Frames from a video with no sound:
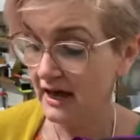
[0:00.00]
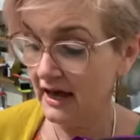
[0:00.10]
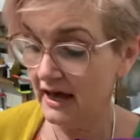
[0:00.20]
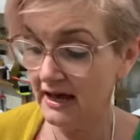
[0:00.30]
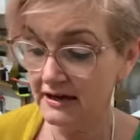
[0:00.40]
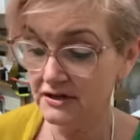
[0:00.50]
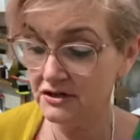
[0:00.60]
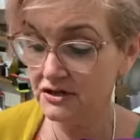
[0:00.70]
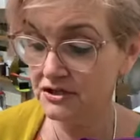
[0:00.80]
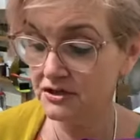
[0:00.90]

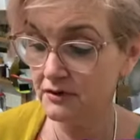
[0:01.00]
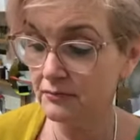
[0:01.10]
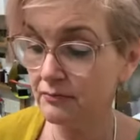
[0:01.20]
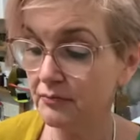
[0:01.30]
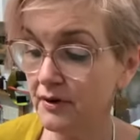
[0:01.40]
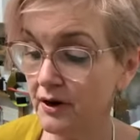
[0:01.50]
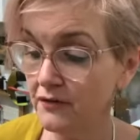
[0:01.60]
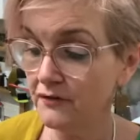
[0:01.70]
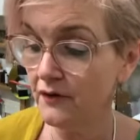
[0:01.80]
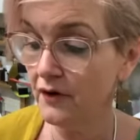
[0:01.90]
And
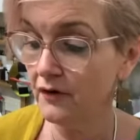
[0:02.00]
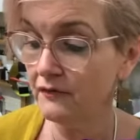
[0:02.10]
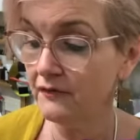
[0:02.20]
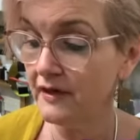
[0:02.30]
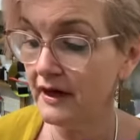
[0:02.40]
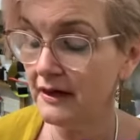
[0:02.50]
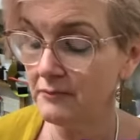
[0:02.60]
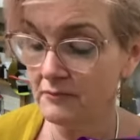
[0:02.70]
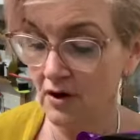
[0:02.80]
both of them,